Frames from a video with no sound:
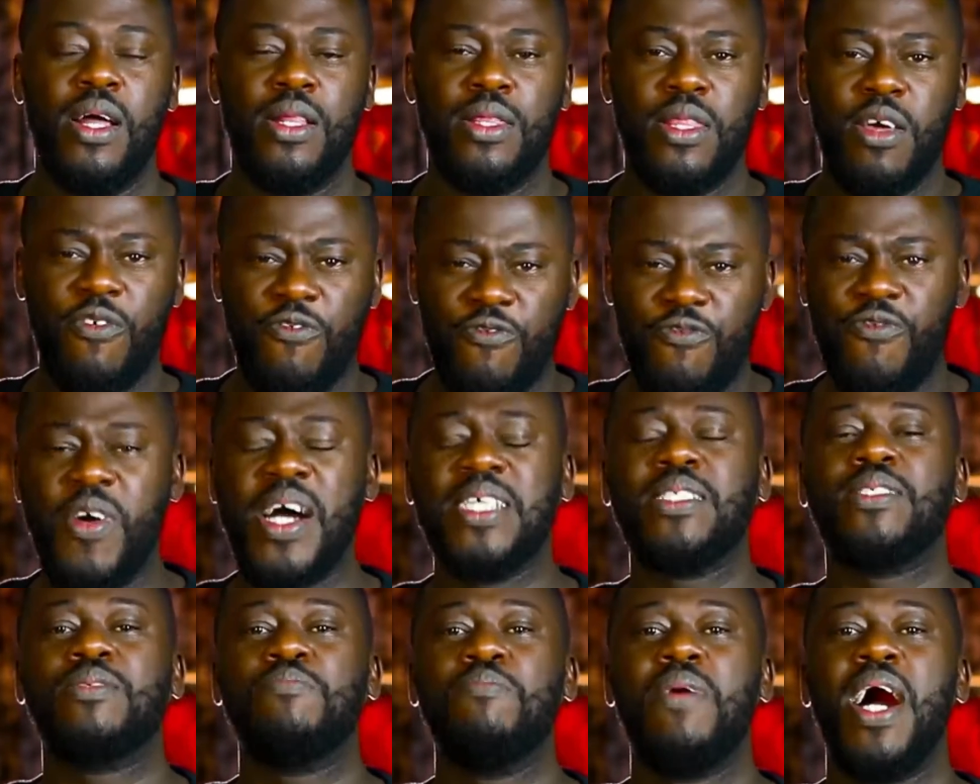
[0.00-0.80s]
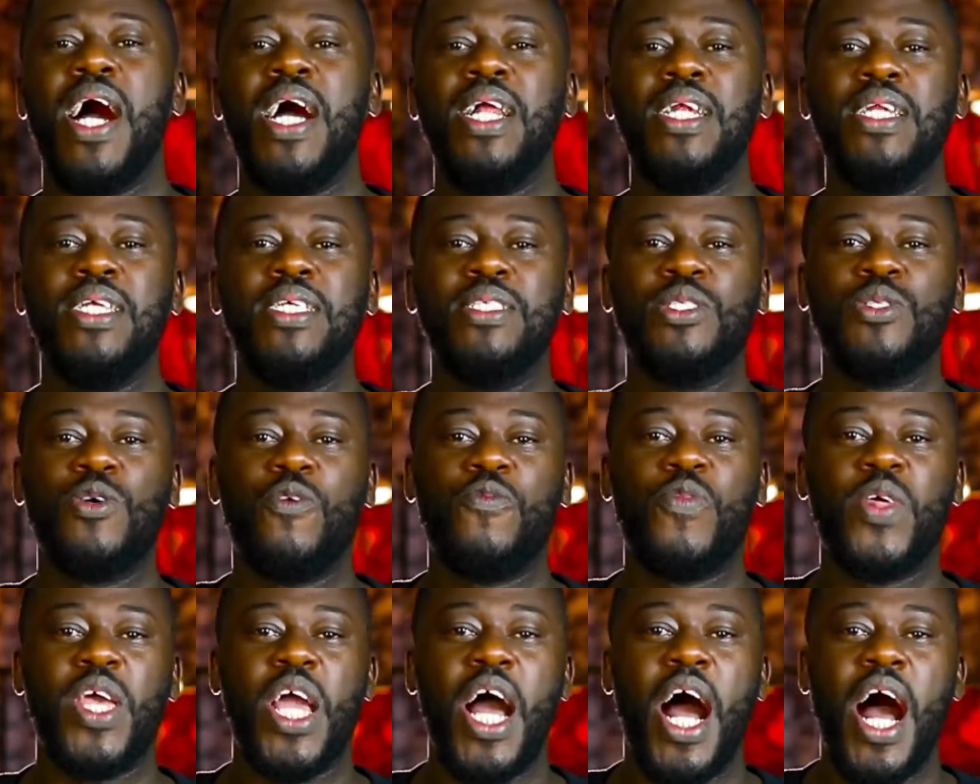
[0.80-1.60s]
The first man is
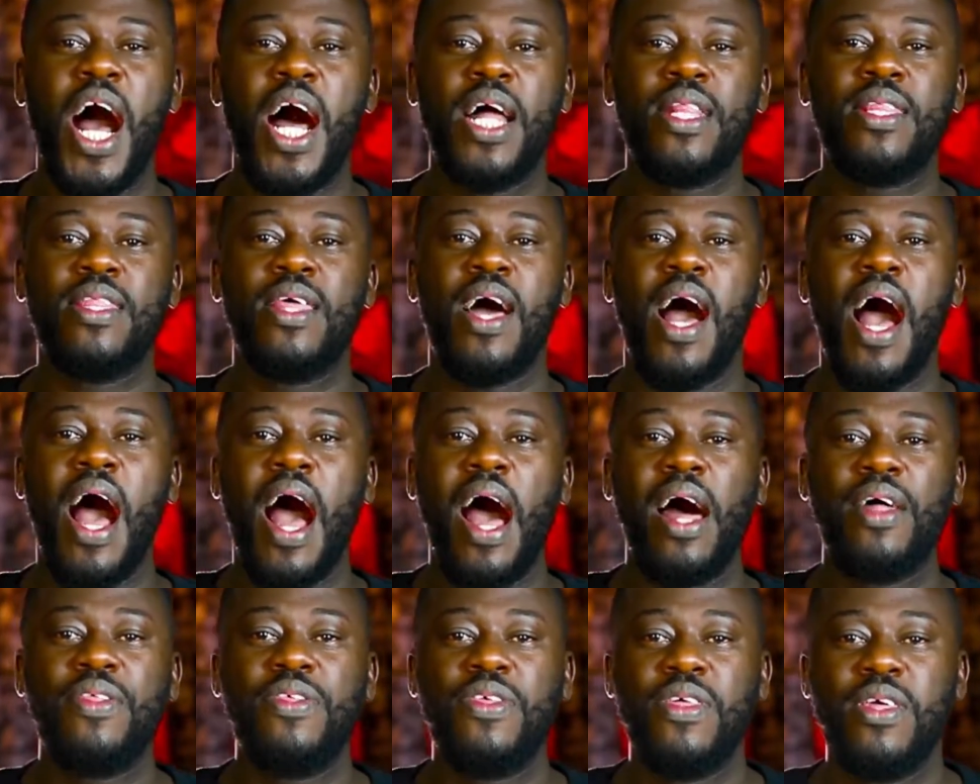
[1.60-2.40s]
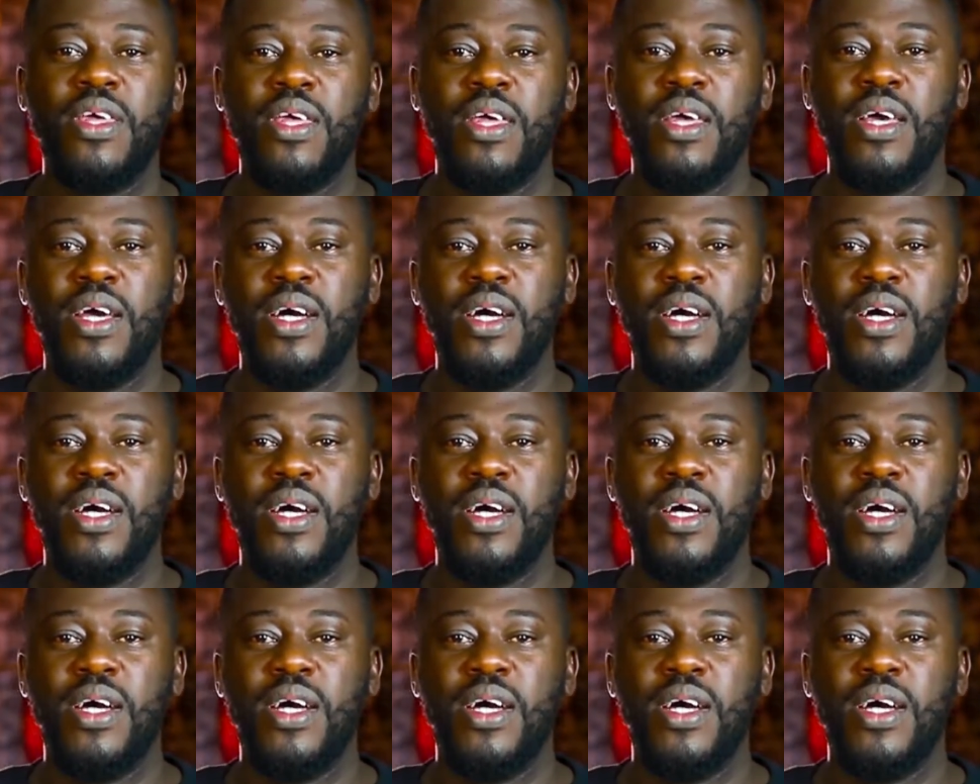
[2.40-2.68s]
of the earth, earth.